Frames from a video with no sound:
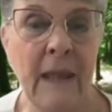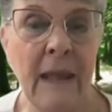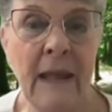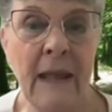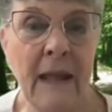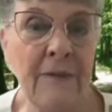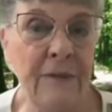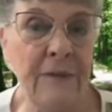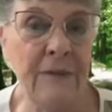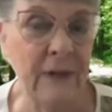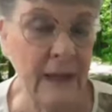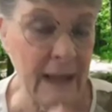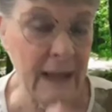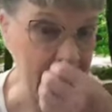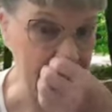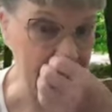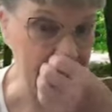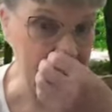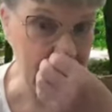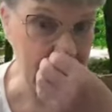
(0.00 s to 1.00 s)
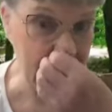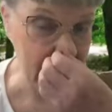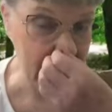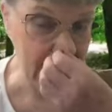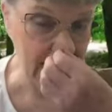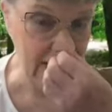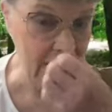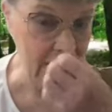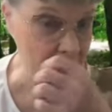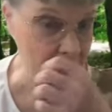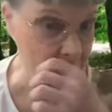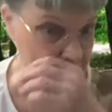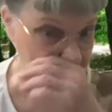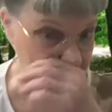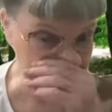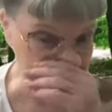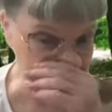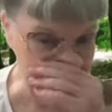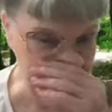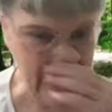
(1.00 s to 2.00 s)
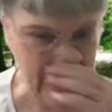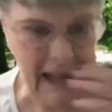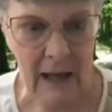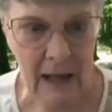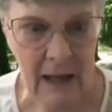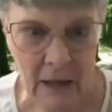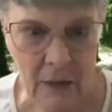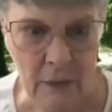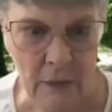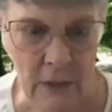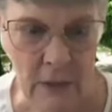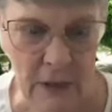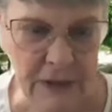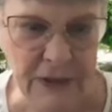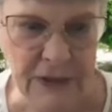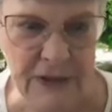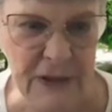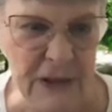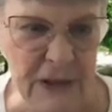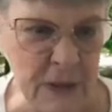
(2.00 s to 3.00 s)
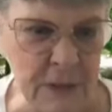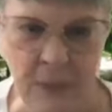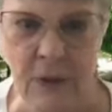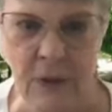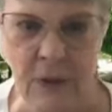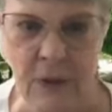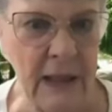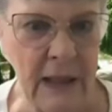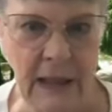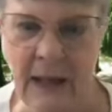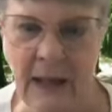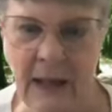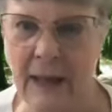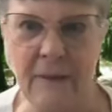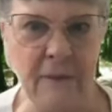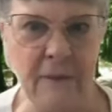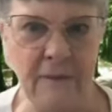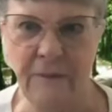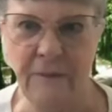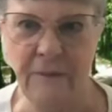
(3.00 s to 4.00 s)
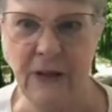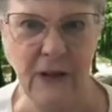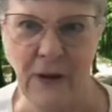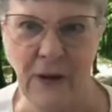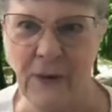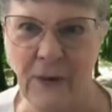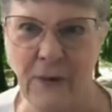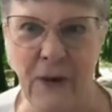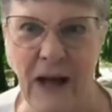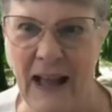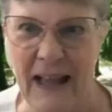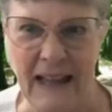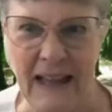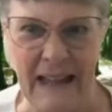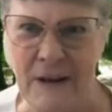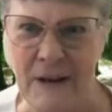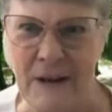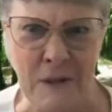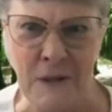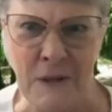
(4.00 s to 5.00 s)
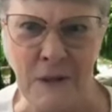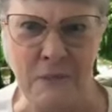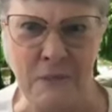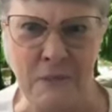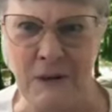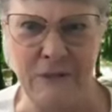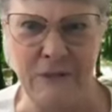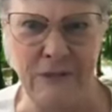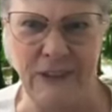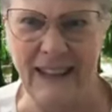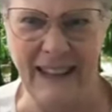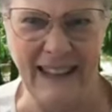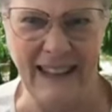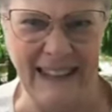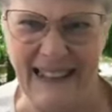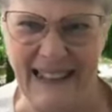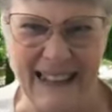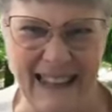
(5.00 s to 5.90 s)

And I feel like an idiot, it's like, oh, well, there's this book that I know is perfect.